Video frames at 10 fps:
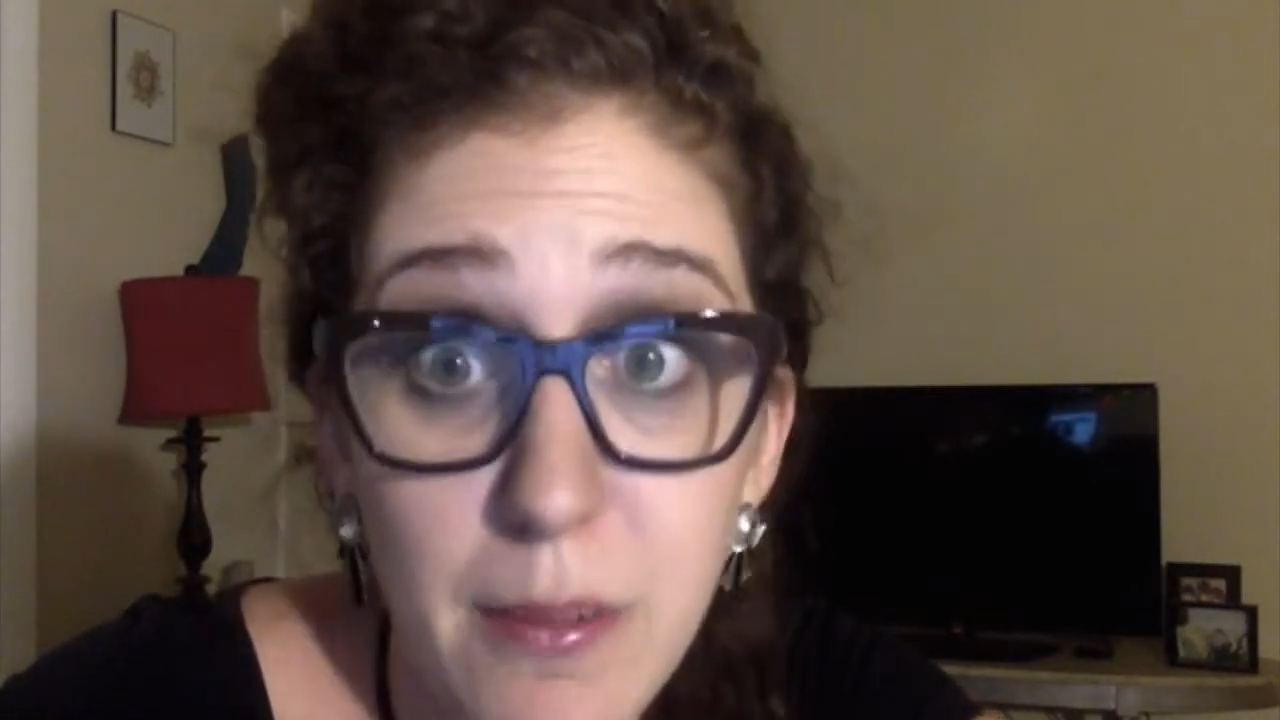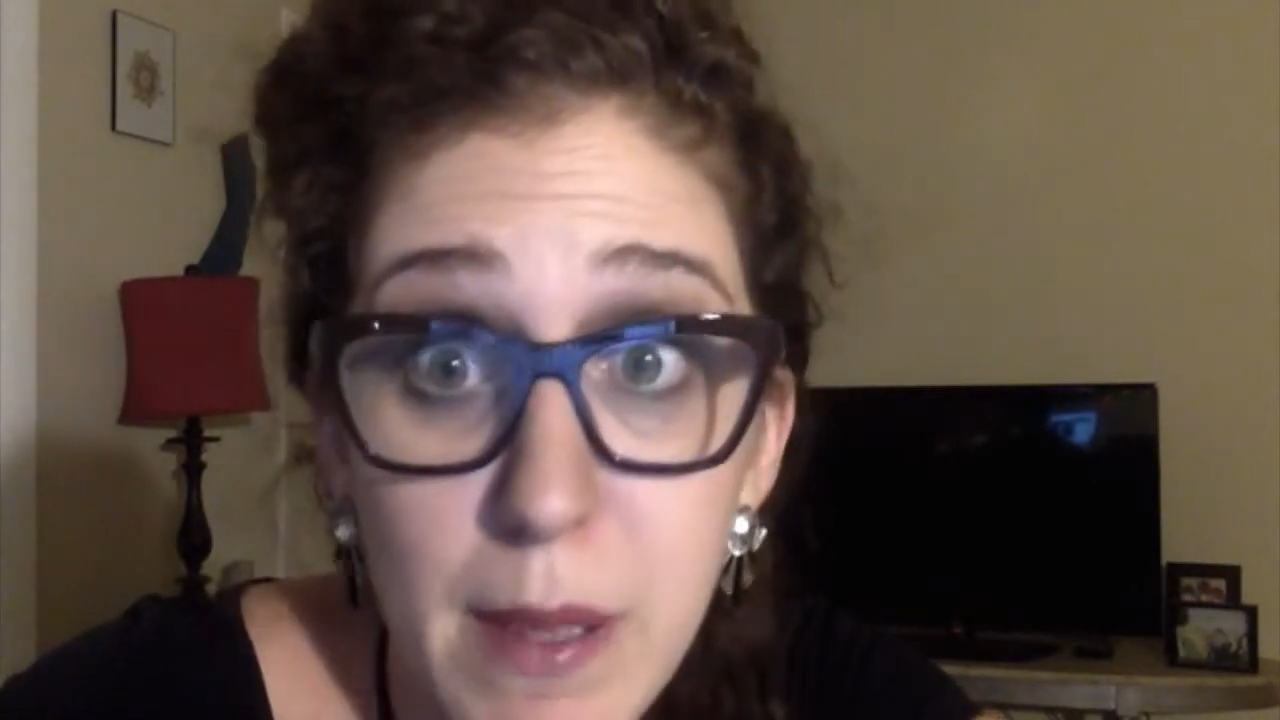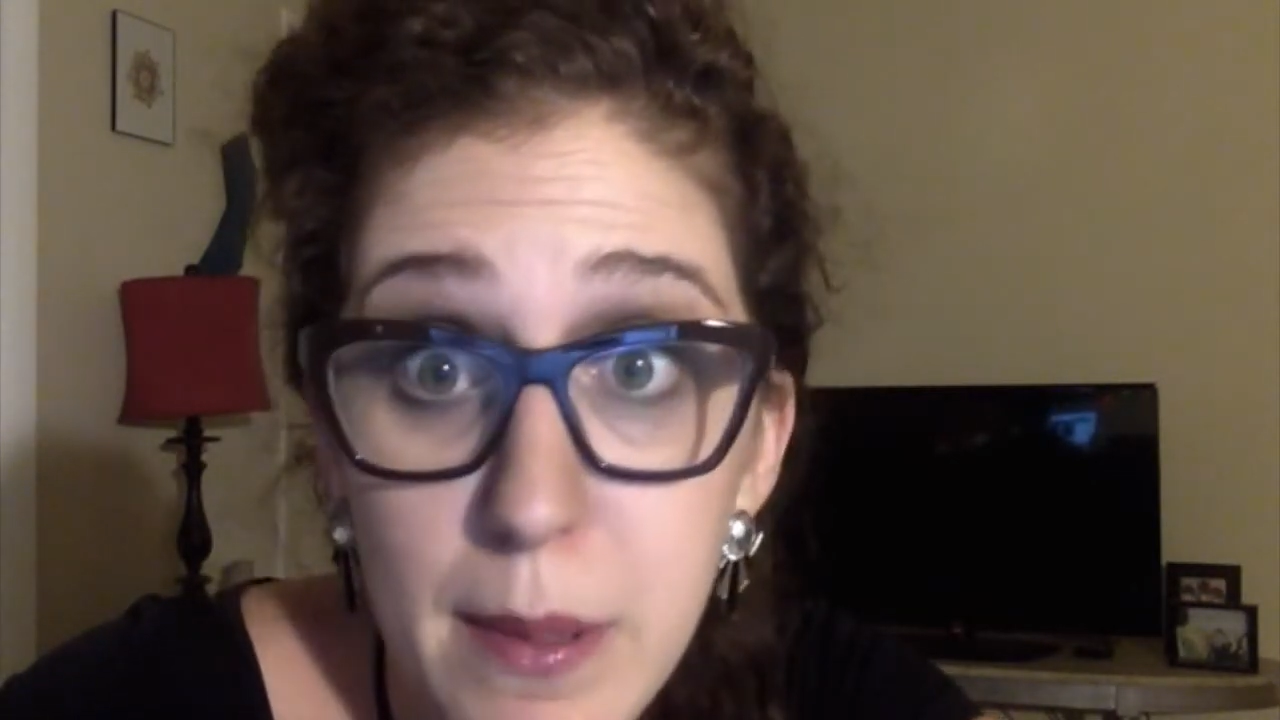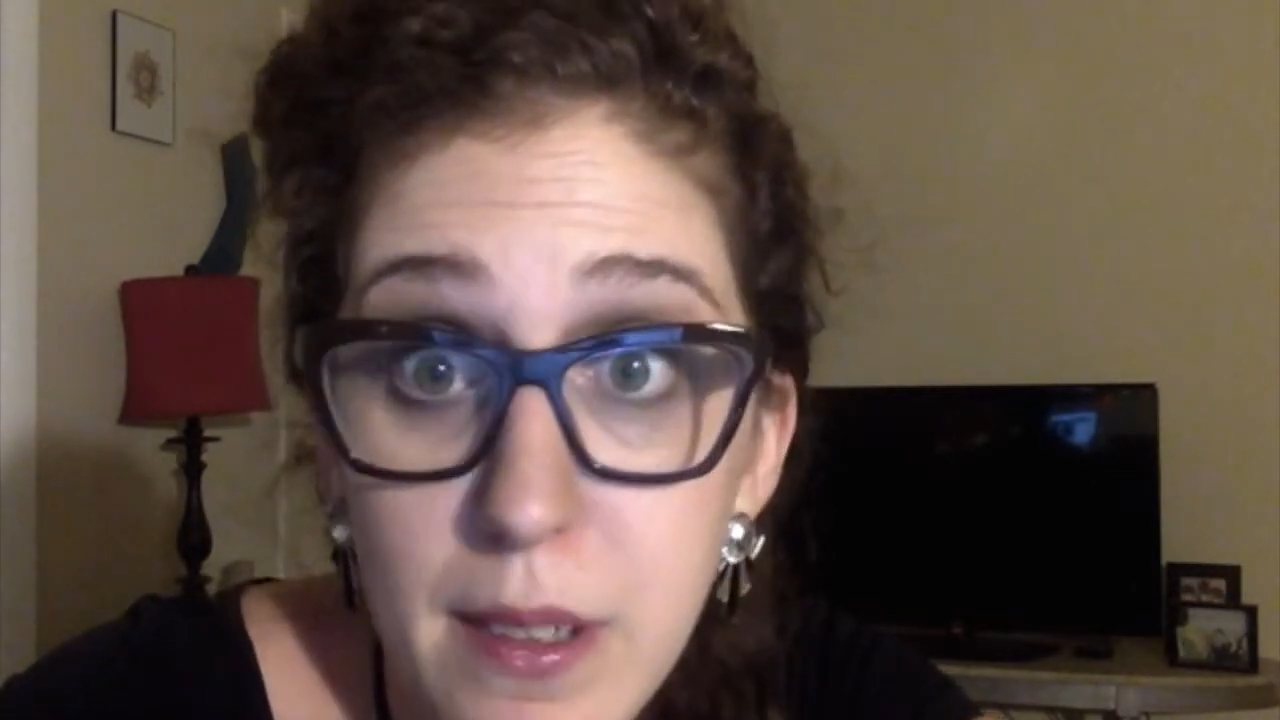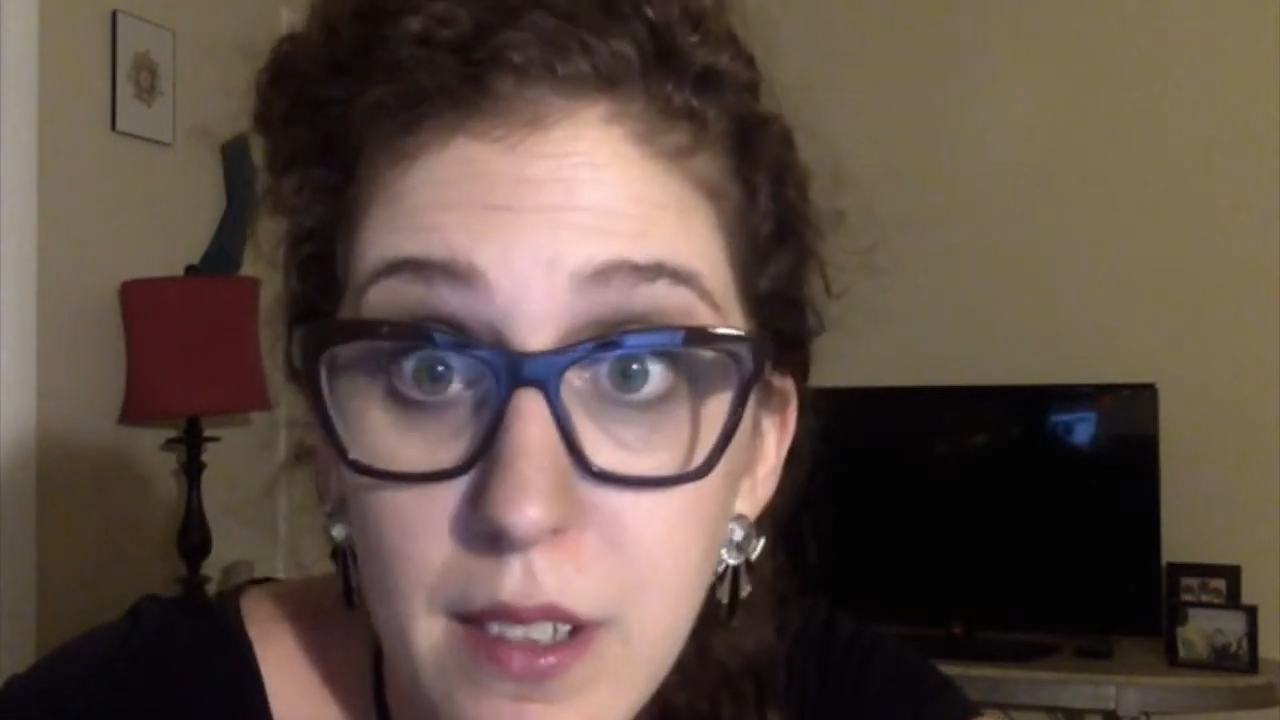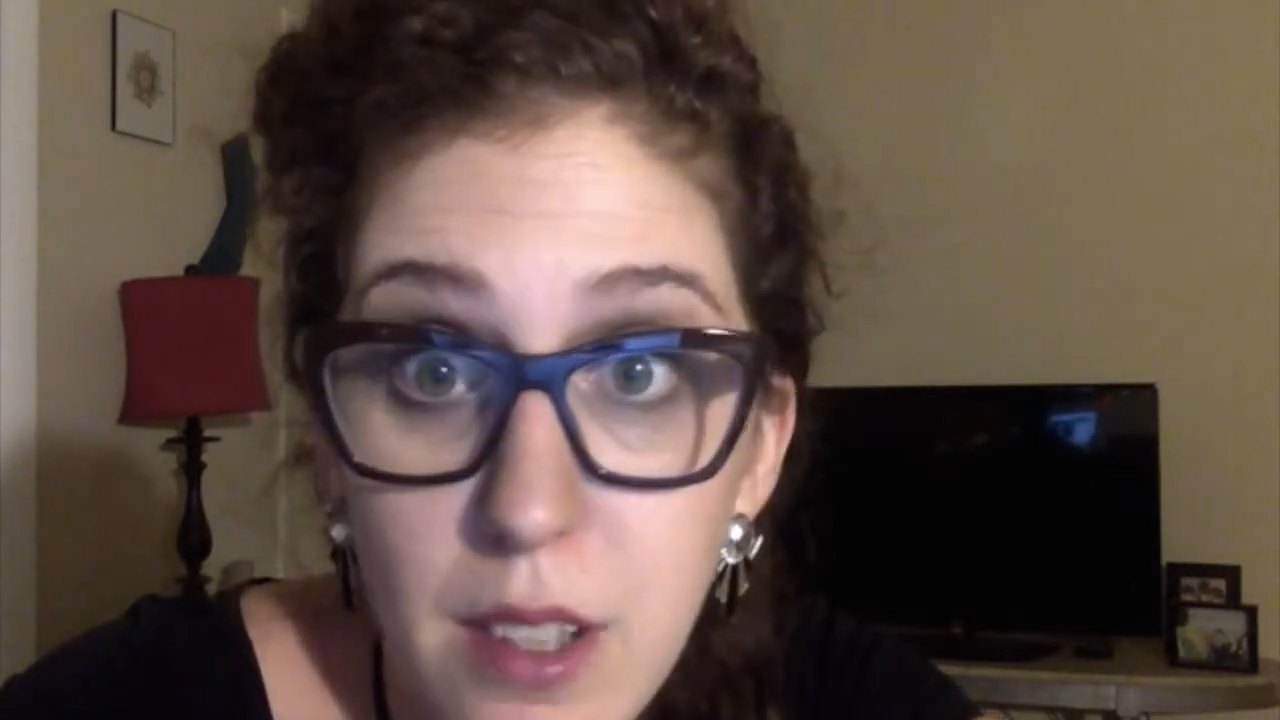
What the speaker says: people